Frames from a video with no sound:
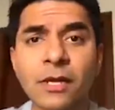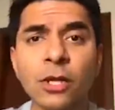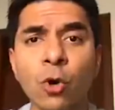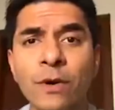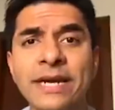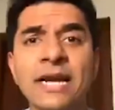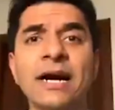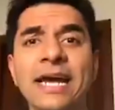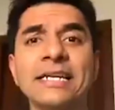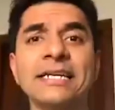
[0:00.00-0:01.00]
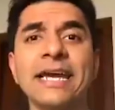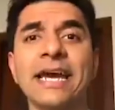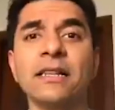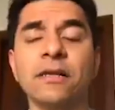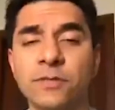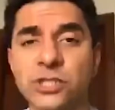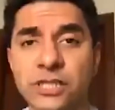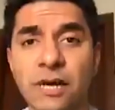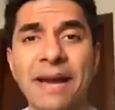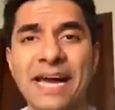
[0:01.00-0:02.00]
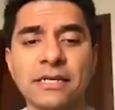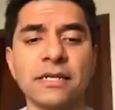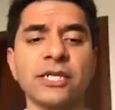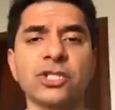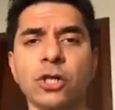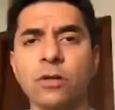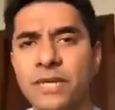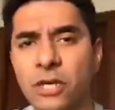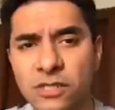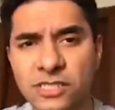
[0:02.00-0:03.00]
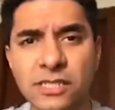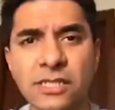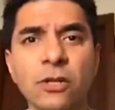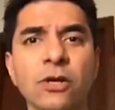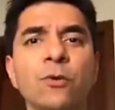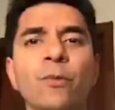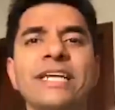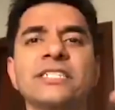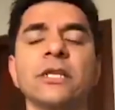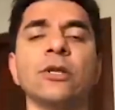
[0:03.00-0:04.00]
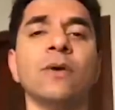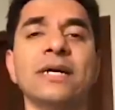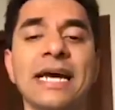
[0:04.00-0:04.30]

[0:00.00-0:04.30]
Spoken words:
lowering our LDL, which is our bad cholesterol. We constantly look at ways to lower